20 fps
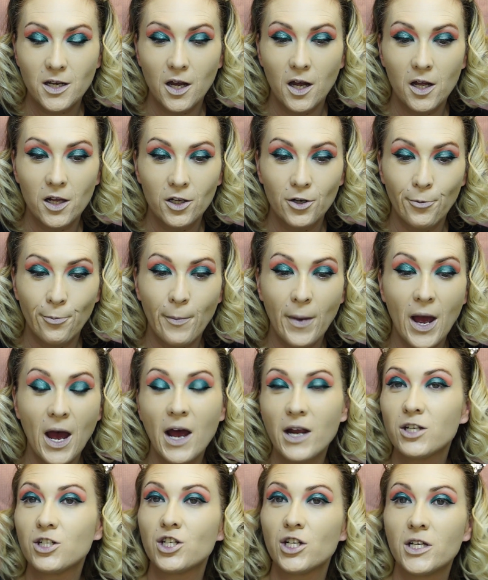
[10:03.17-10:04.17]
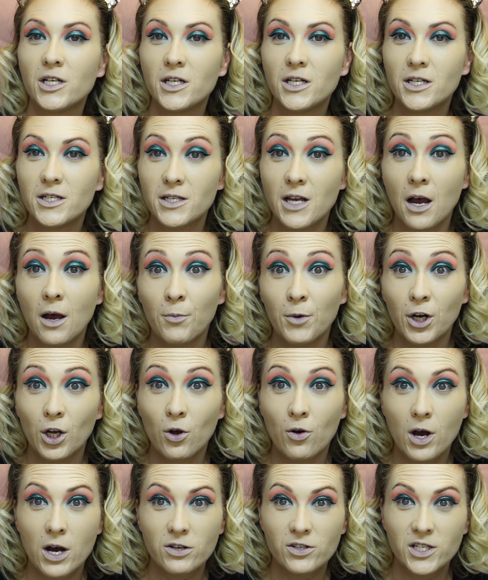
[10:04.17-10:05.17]
color match is I'm gonna
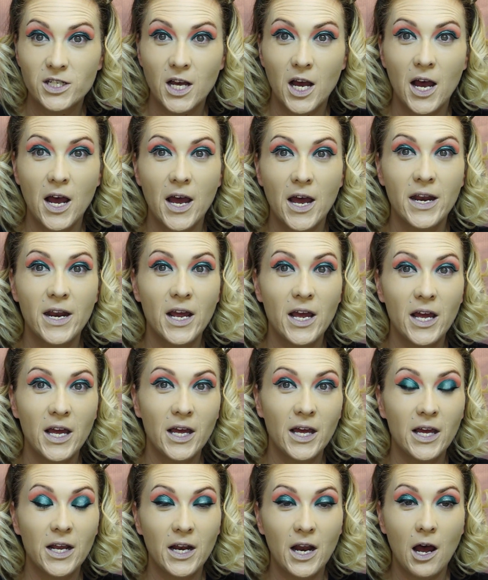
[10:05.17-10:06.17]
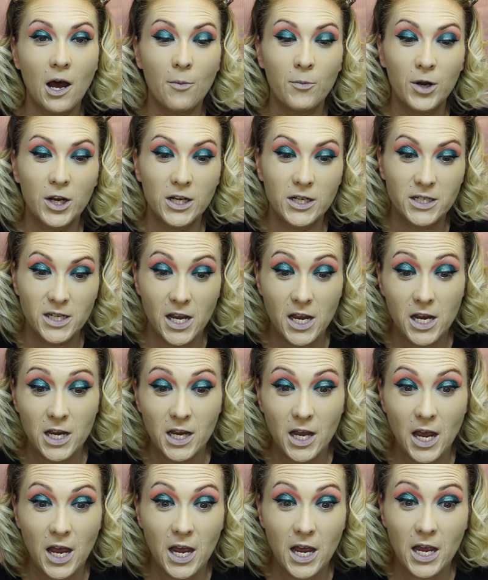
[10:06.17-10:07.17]
go outside and I'm gonna
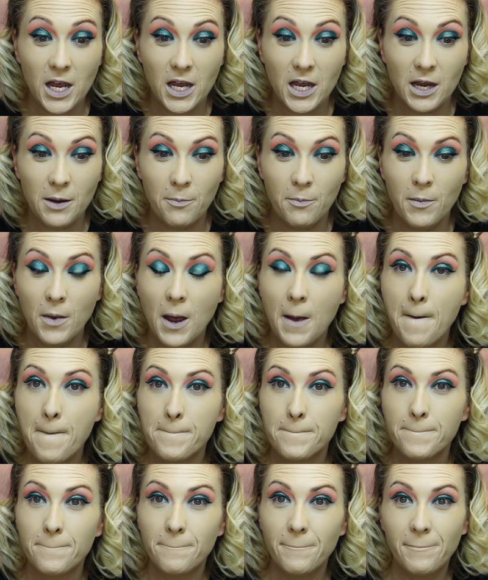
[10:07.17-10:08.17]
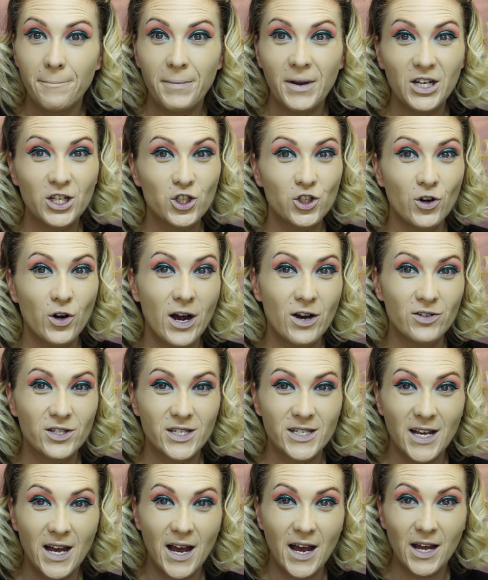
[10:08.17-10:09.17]
take a picture
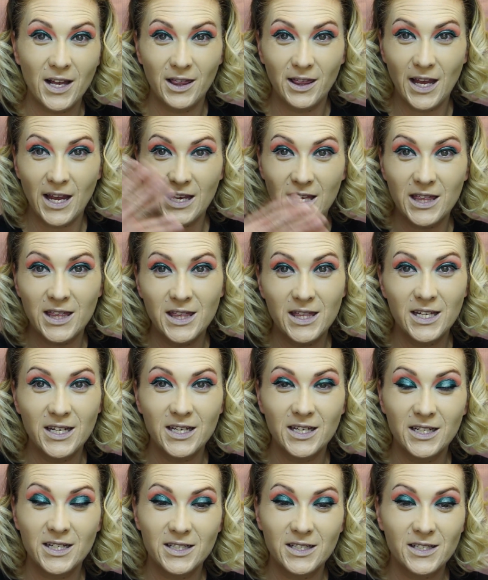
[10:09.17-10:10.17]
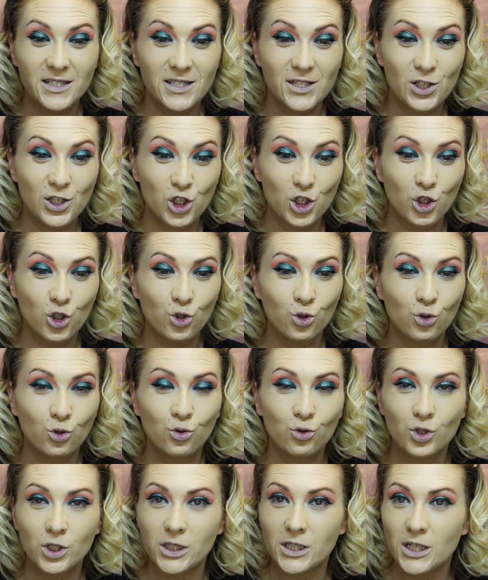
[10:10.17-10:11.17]
outside like this
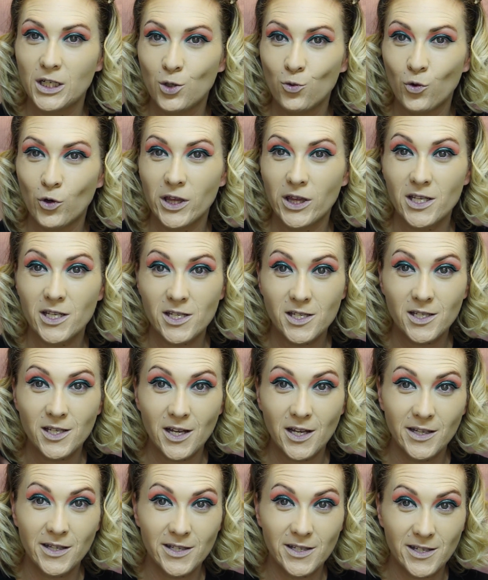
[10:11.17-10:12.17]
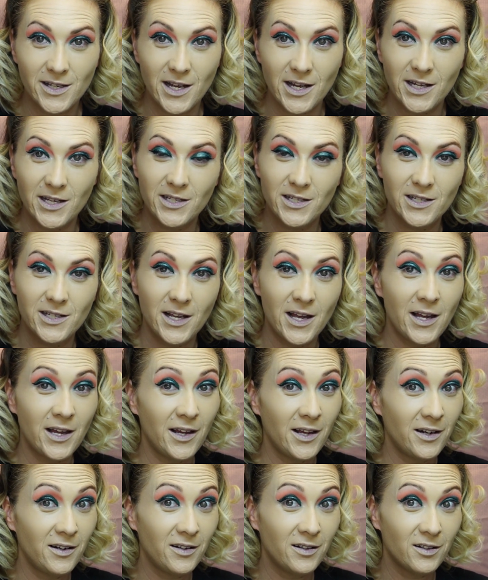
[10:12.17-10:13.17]
to see what the sun says.
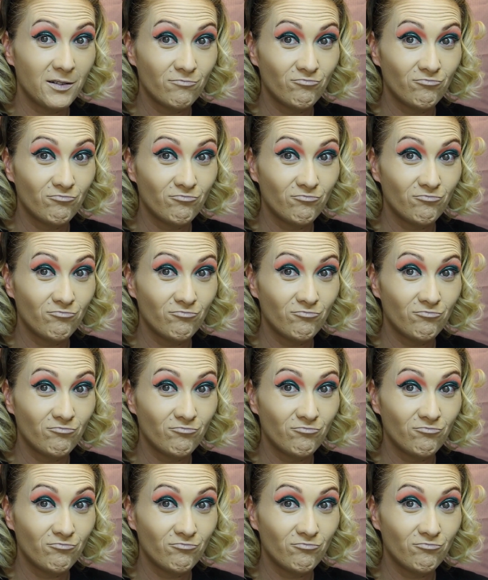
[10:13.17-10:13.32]
And